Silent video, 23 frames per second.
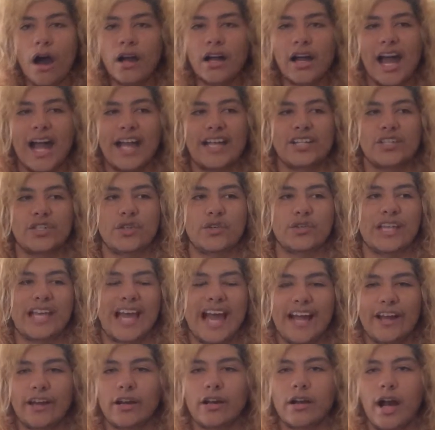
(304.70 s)
all kinds. You know, they
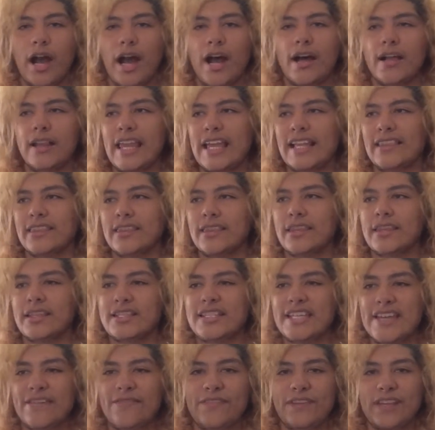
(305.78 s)
hire
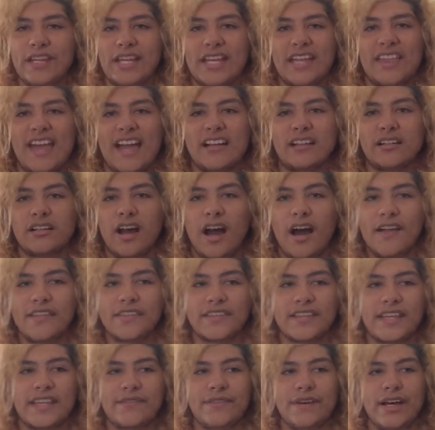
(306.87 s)
Tiffany, that
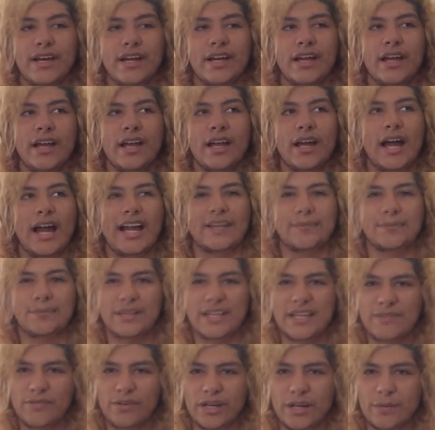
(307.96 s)
goth diva. I
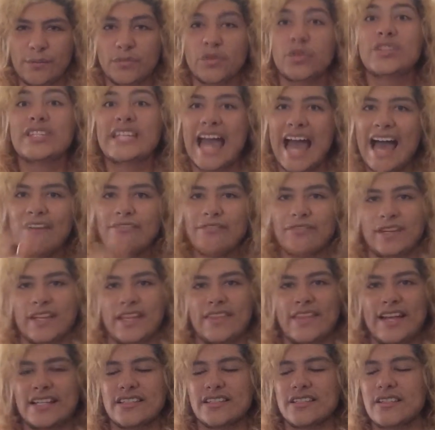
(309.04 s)
believe her name, Daphne,
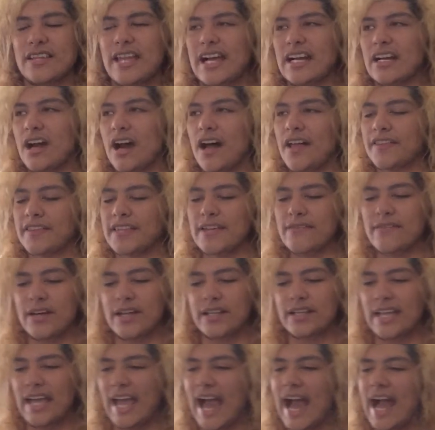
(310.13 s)
that goth
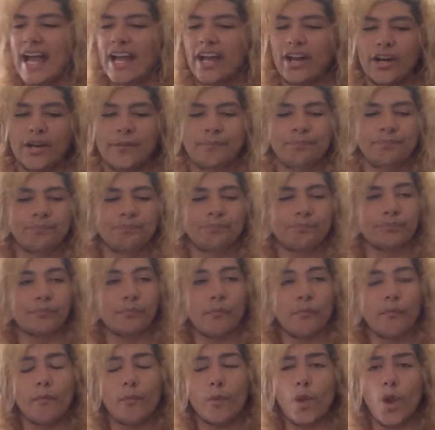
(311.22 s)
diva. They hire
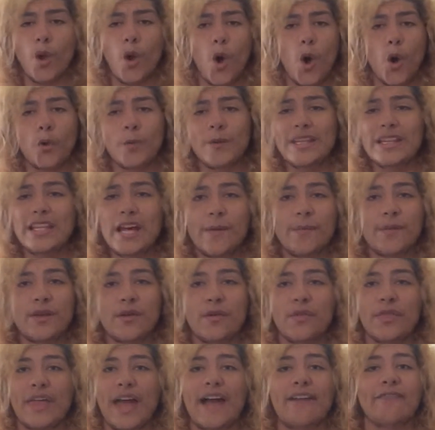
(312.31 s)

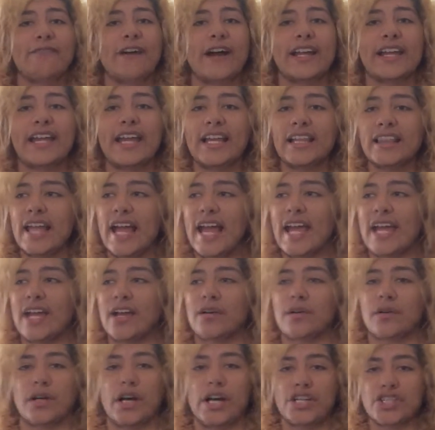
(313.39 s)
OVW, that fucking,
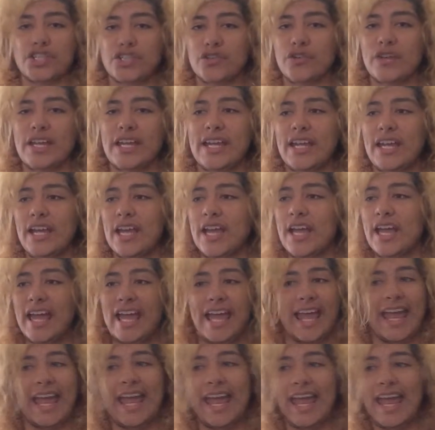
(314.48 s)
like, country
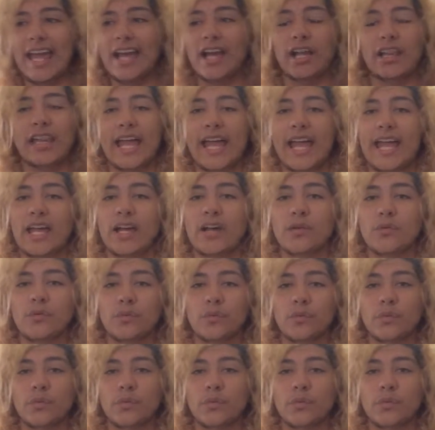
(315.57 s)
hick, like